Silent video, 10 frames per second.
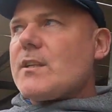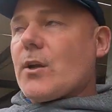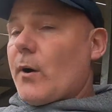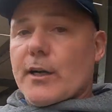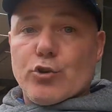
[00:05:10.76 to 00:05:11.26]

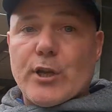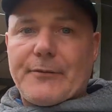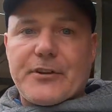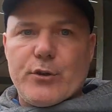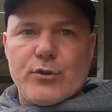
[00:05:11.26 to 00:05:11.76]
So I just
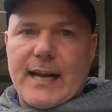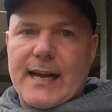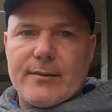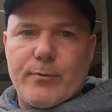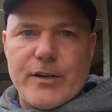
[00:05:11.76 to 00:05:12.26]
have to use
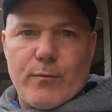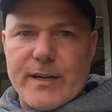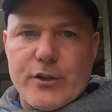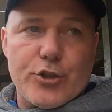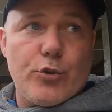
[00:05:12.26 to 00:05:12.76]
that.
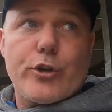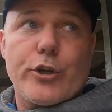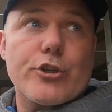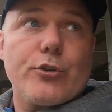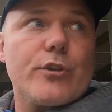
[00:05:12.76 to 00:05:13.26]
When you're stuck,
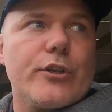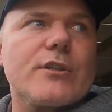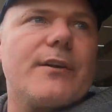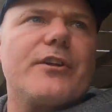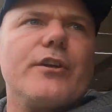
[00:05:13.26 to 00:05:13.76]
you're stuck. You
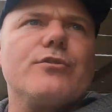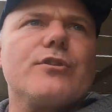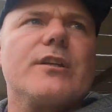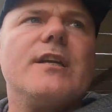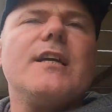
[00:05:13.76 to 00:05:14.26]
just have to use
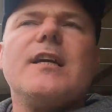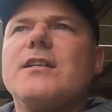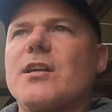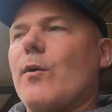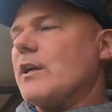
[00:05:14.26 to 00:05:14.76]
it.
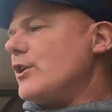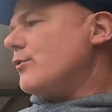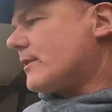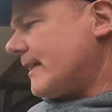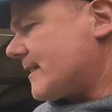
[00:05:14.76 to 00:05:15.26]
So I'll
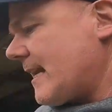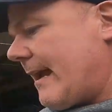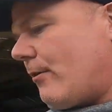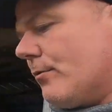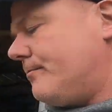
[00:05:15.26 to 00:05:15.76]
use this
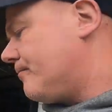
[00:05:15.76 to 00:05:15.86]
now.